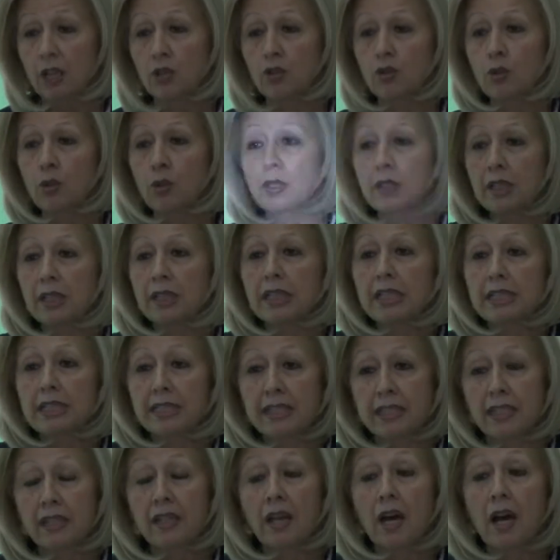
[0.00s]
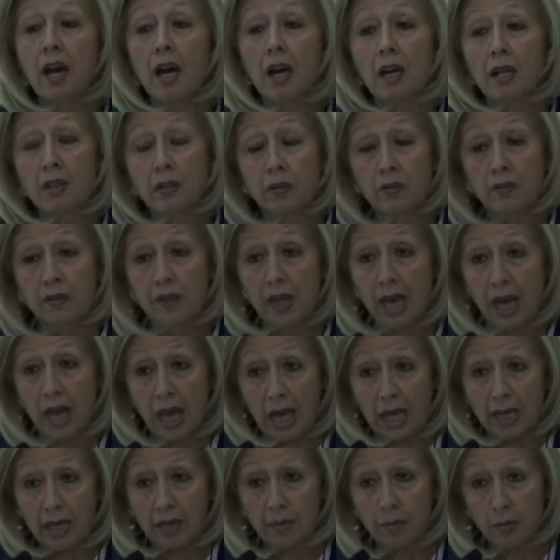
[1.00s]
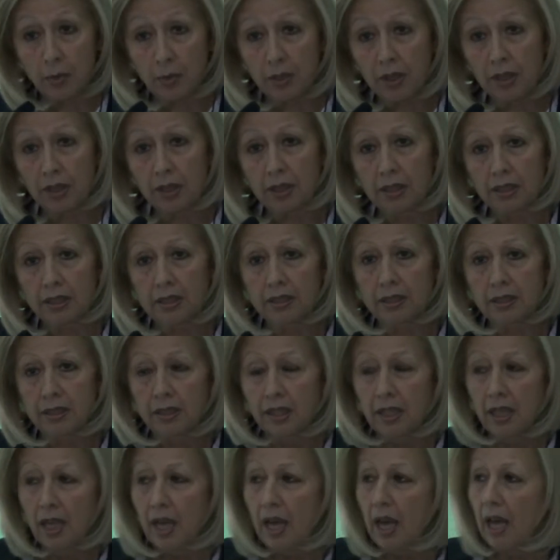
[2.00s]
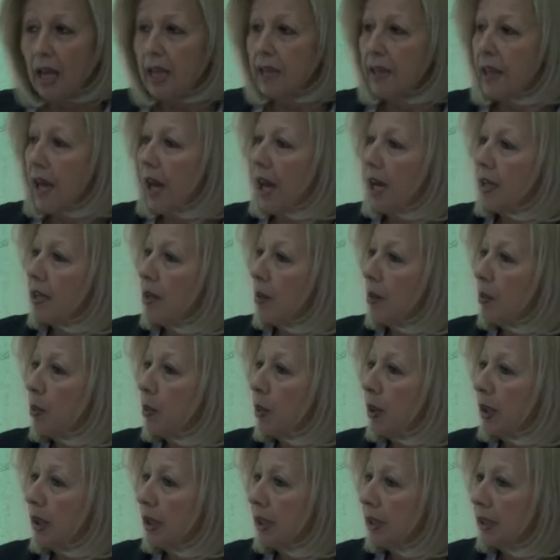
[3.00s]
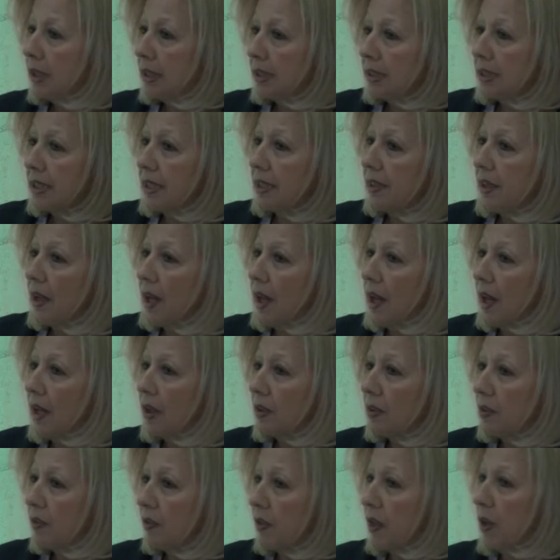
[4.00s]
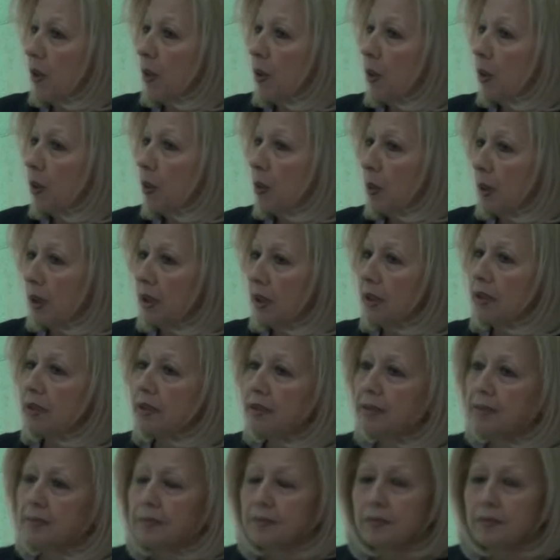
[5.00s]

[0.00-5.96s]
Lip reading: Jordan is in the heart of the Arab world, and the Arab world is in the heart of the whole world.